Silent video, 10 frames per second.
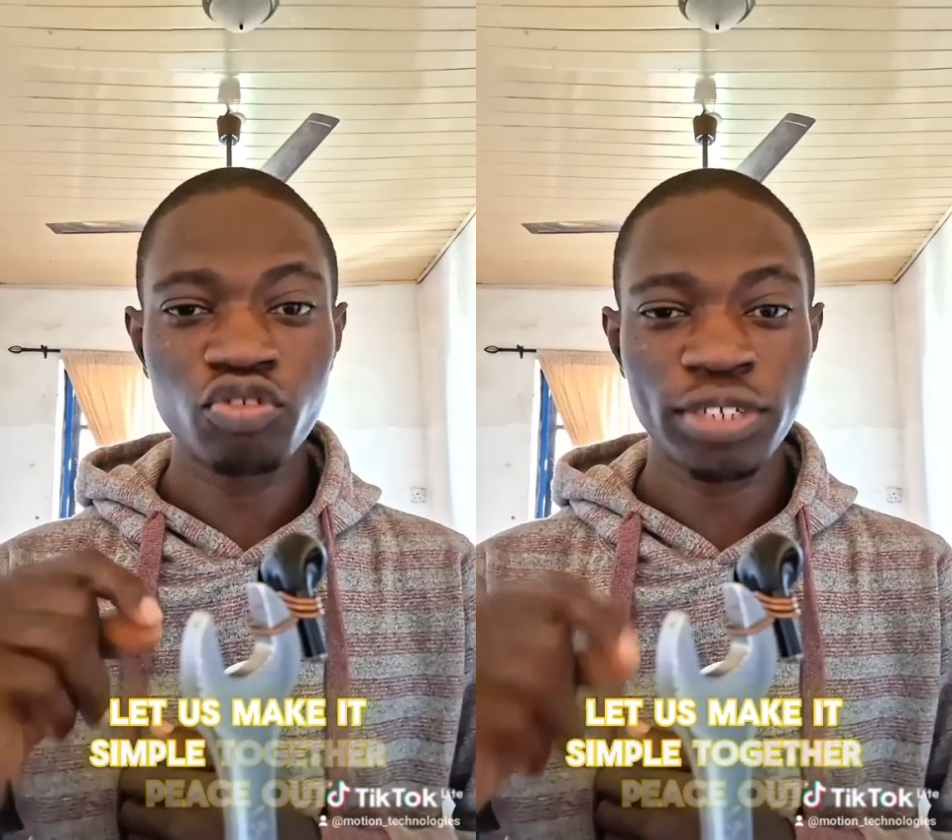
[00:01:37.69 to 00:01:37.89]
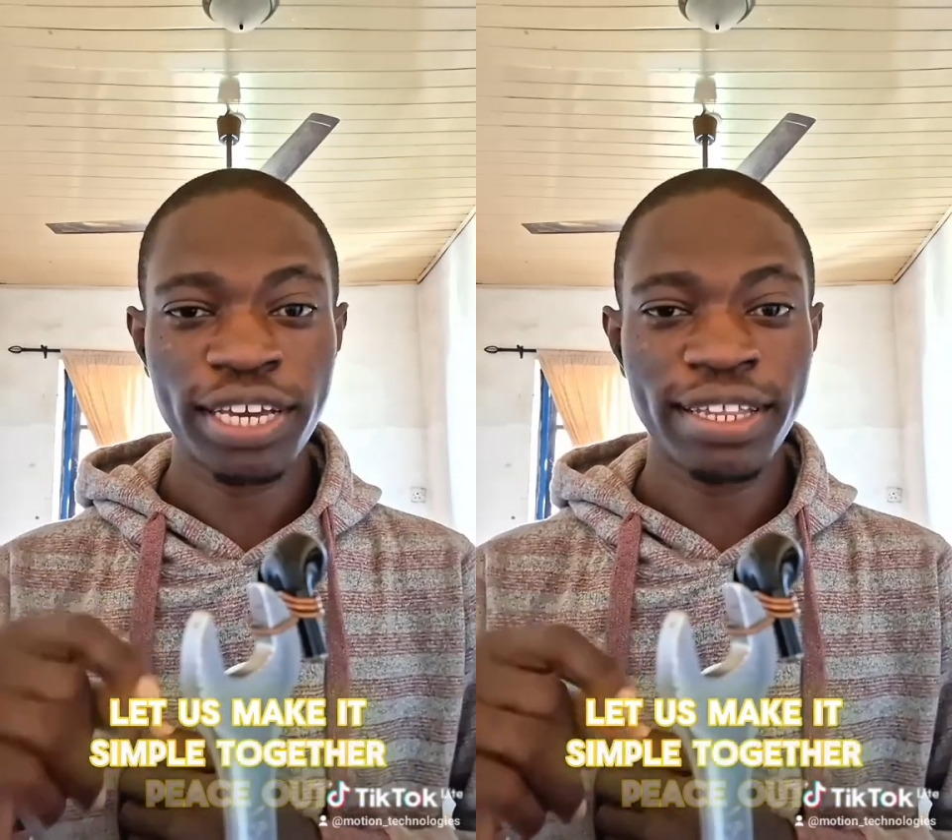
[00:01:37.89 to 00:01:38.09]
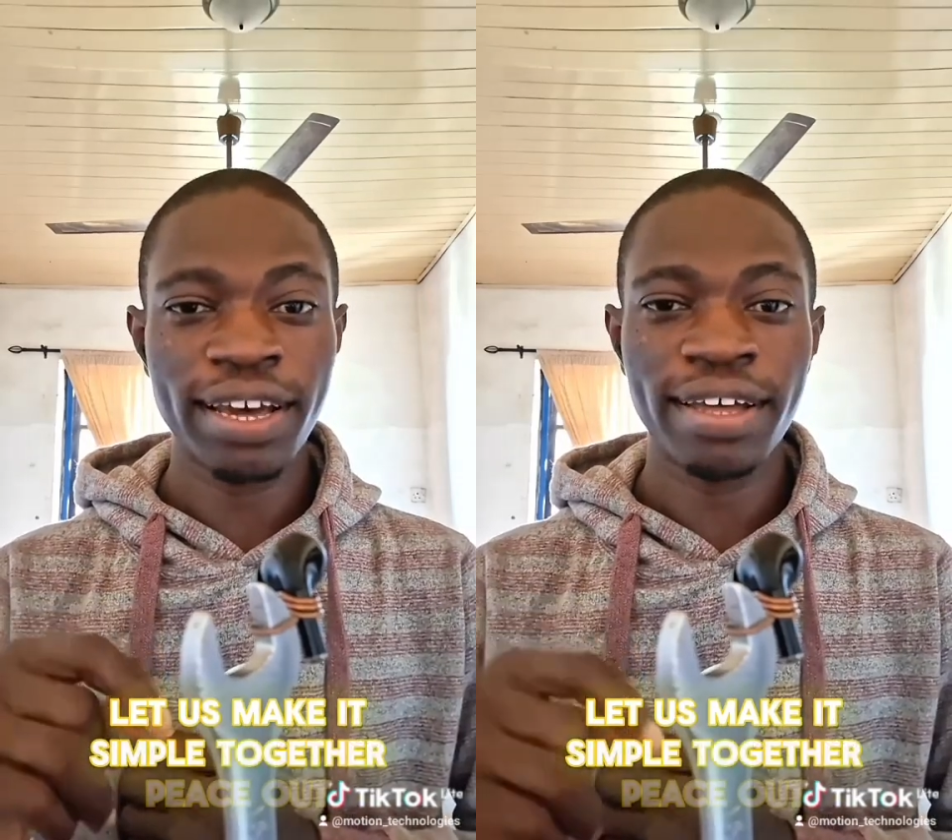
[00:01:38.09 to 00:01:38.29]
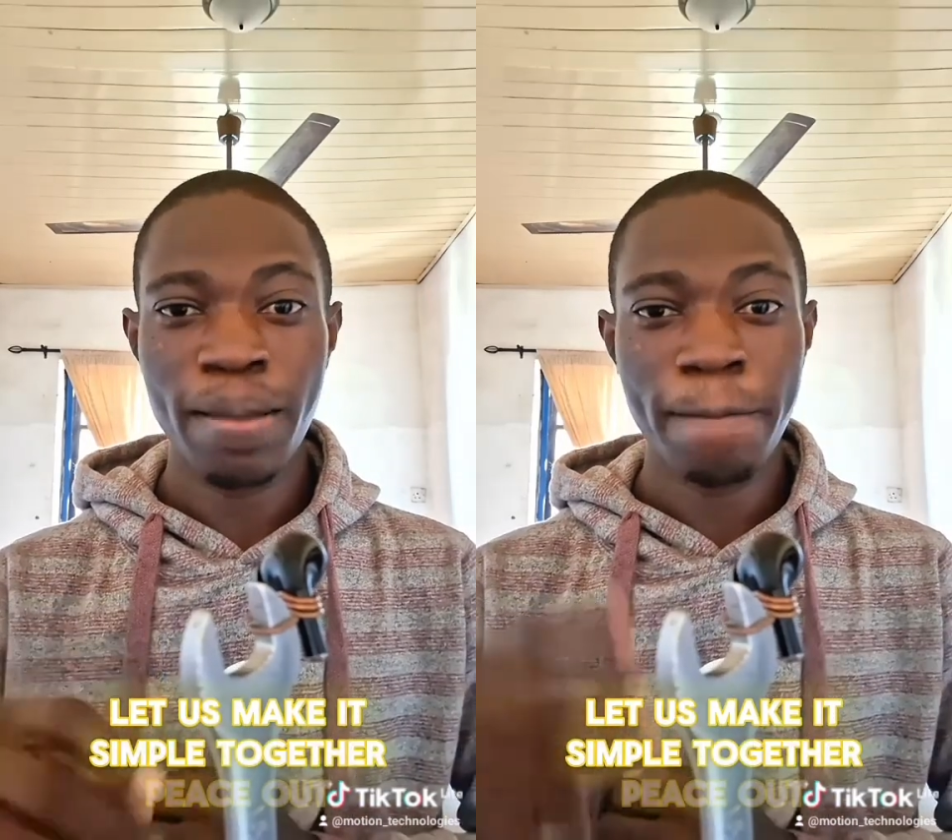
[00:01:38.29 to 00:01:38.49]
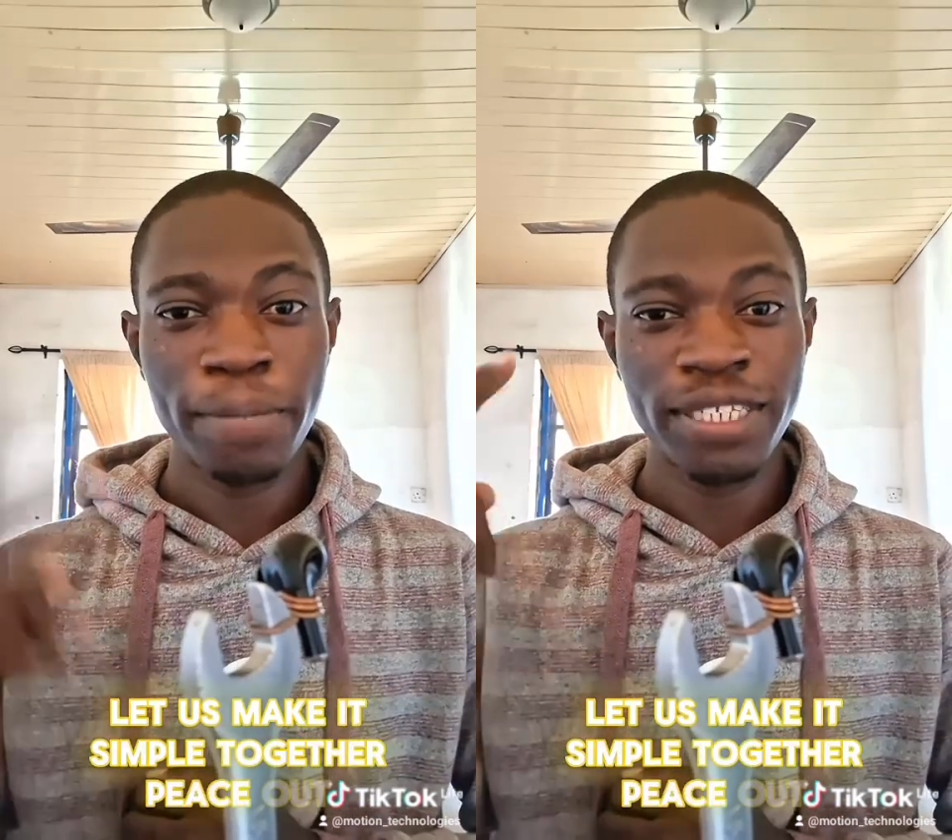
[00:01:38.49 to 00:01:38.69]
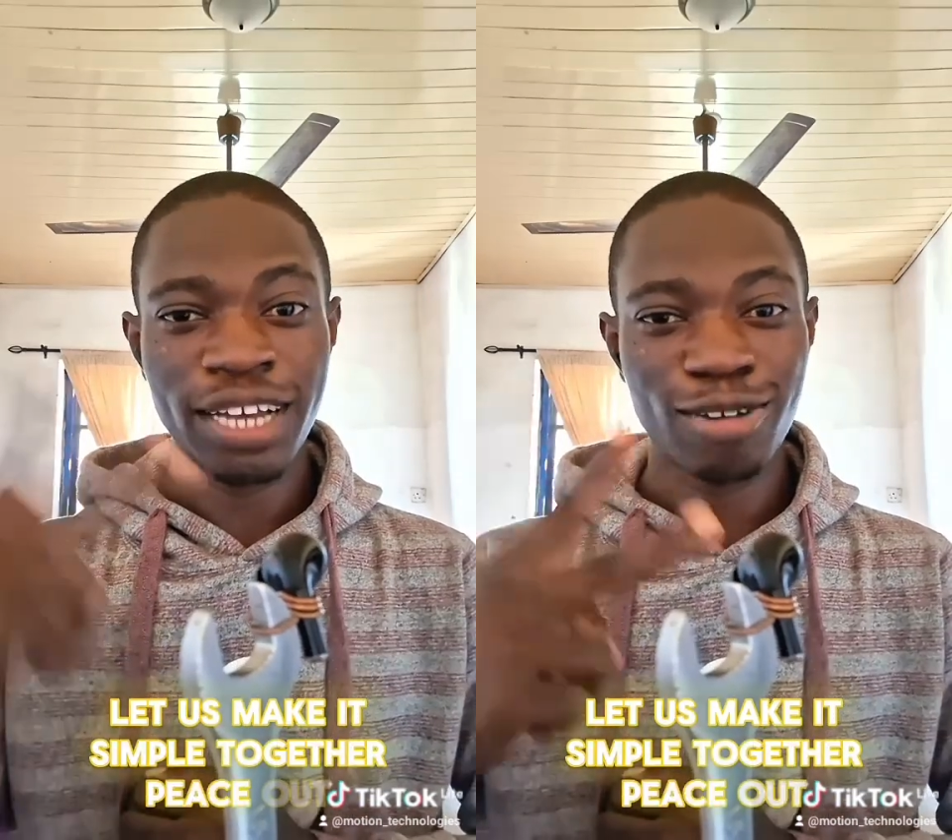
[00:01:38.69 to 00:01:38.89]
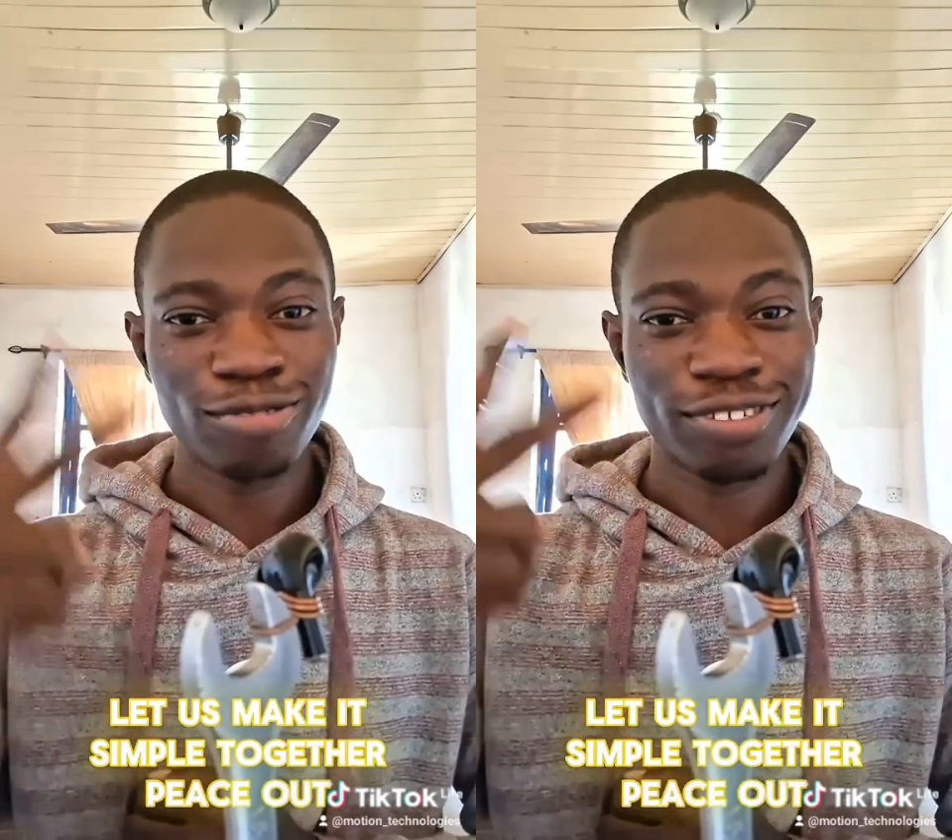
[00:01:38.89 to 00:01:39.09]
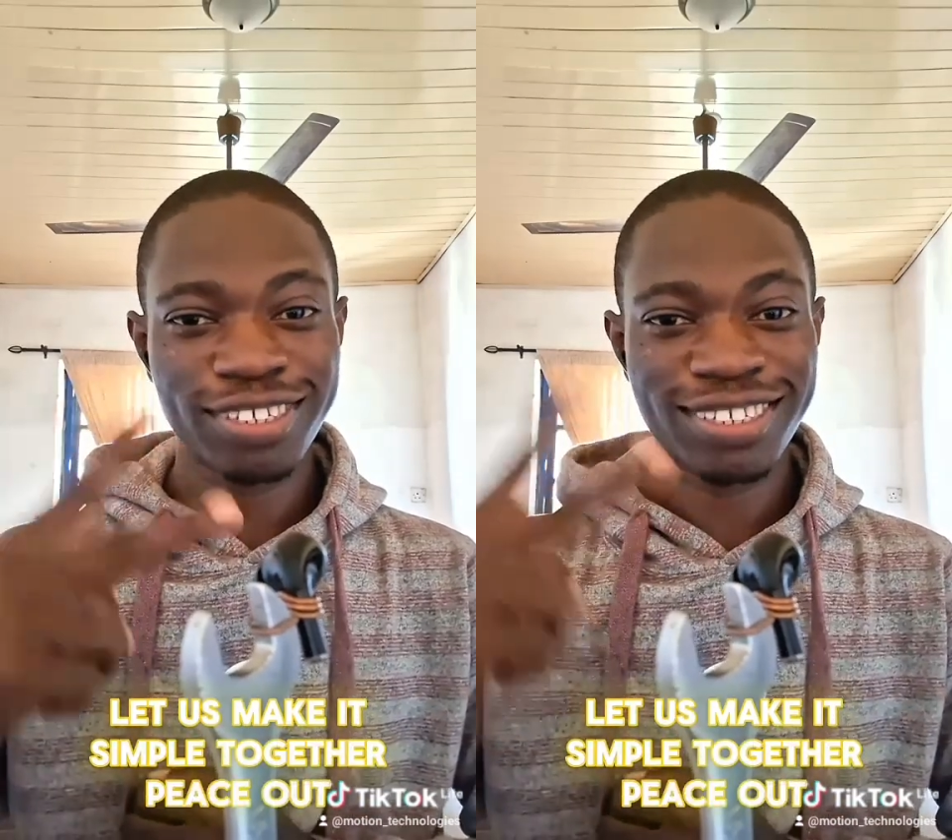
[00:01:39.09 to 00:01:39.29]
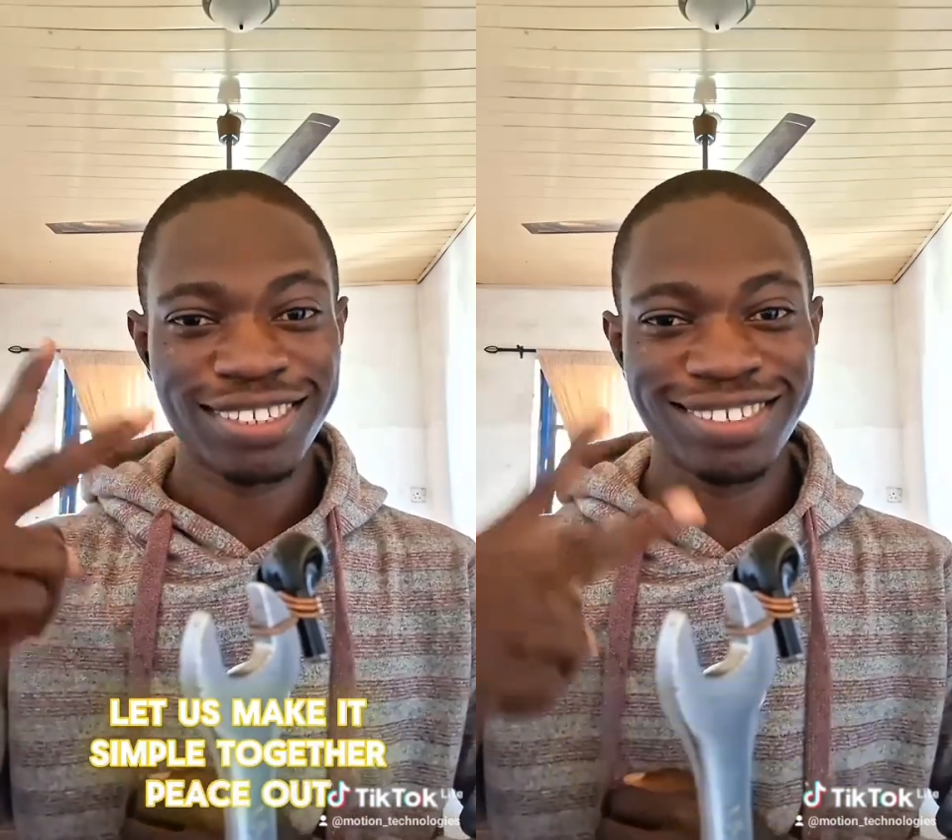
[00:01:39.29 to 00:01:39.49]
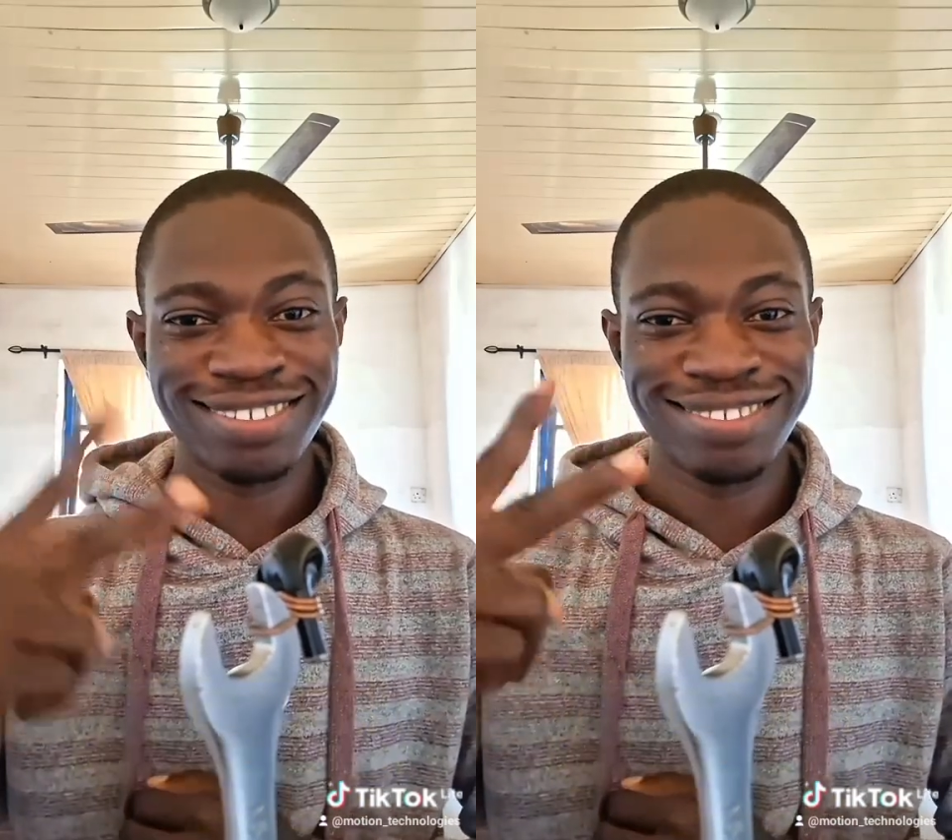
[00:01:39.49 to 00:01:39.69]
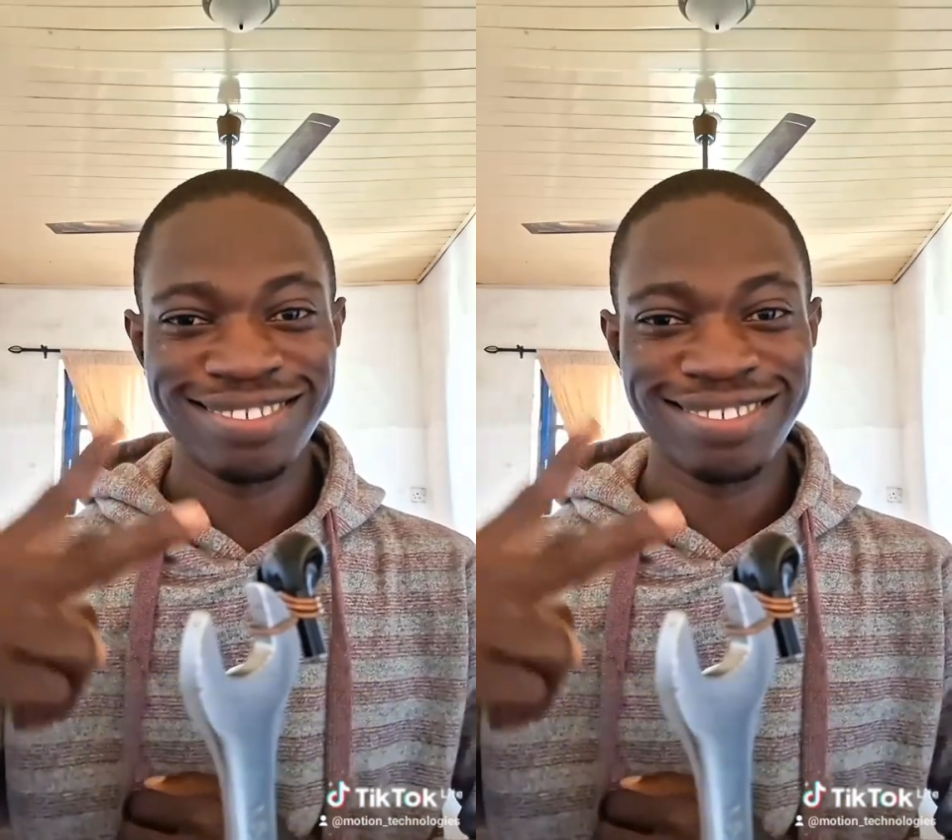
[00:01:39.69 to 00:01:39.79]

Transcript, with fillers: together. Peace out.